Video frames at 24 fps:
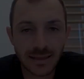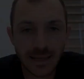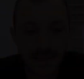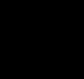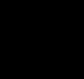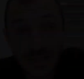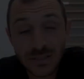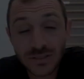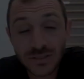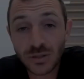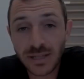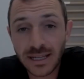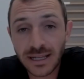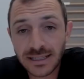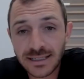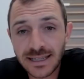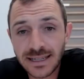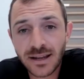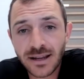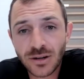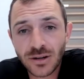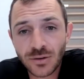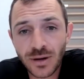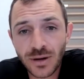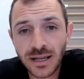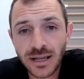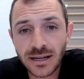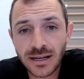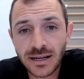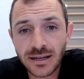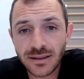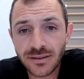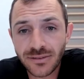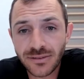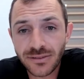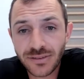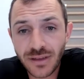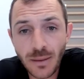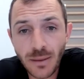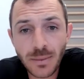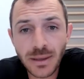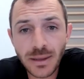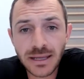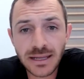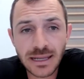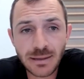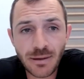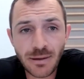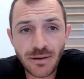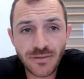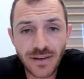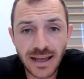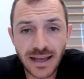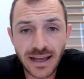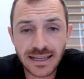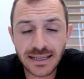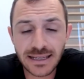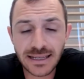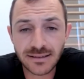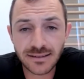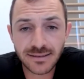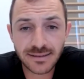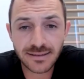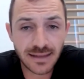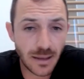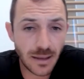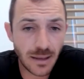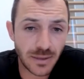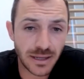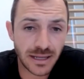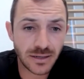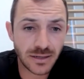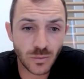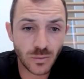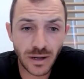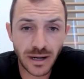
Like Dan created his summit, MFIN summit,